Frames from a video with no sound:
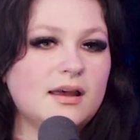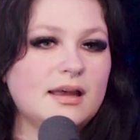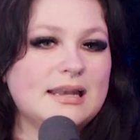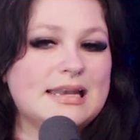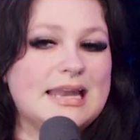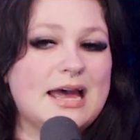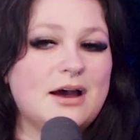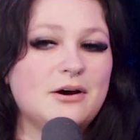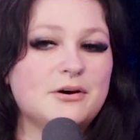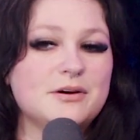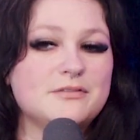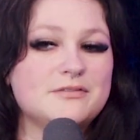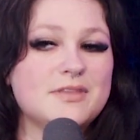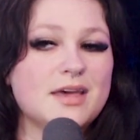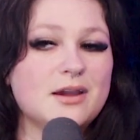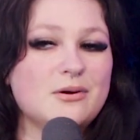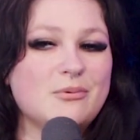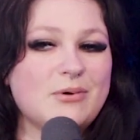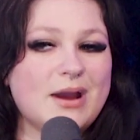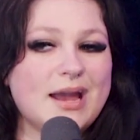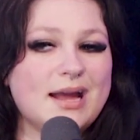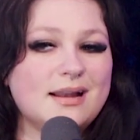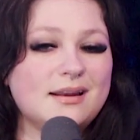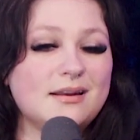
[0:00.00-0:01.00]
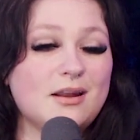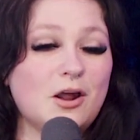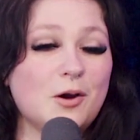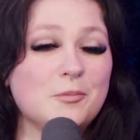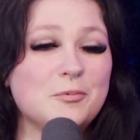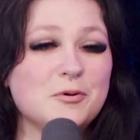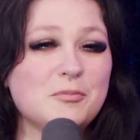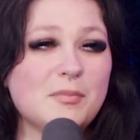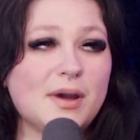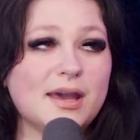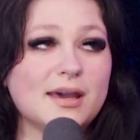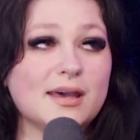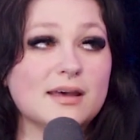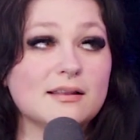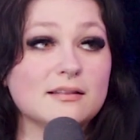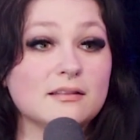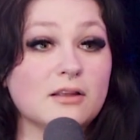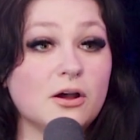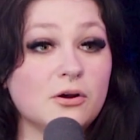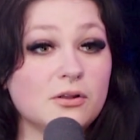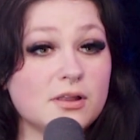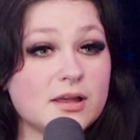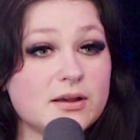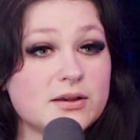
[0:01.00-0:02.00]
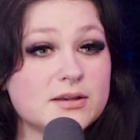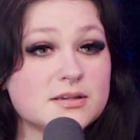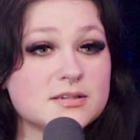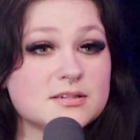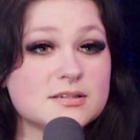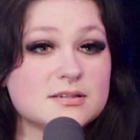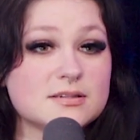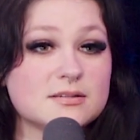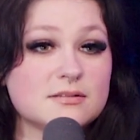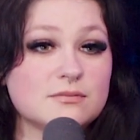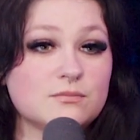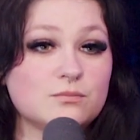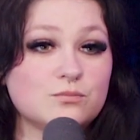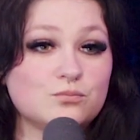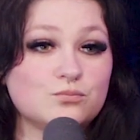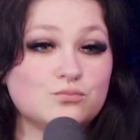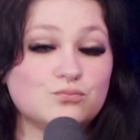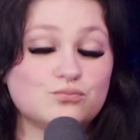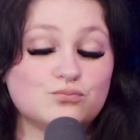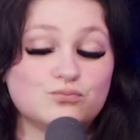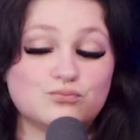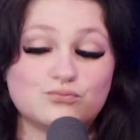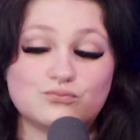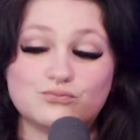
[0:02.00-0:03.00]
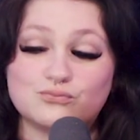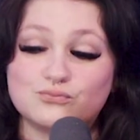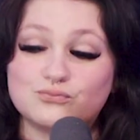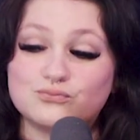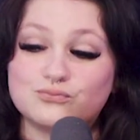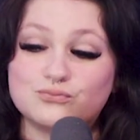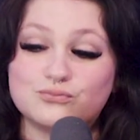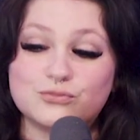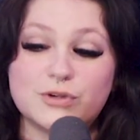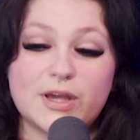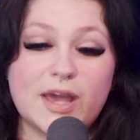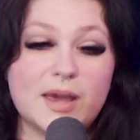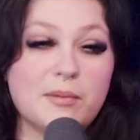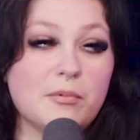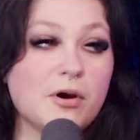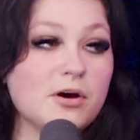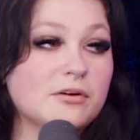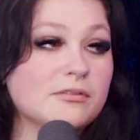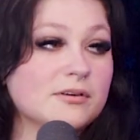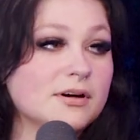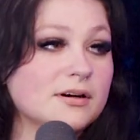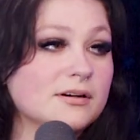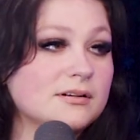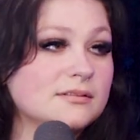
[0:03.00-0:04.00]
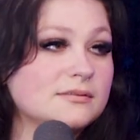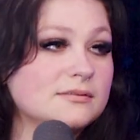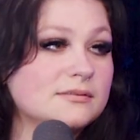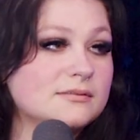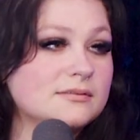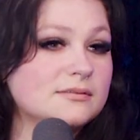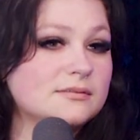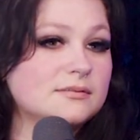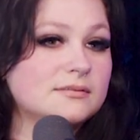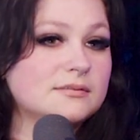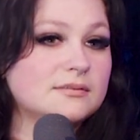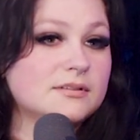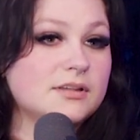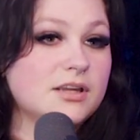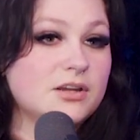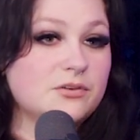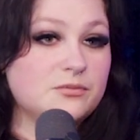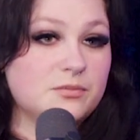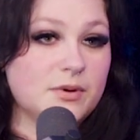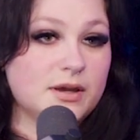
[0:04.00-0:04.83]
Now, if they ran an open mic at Lola's, game over. You've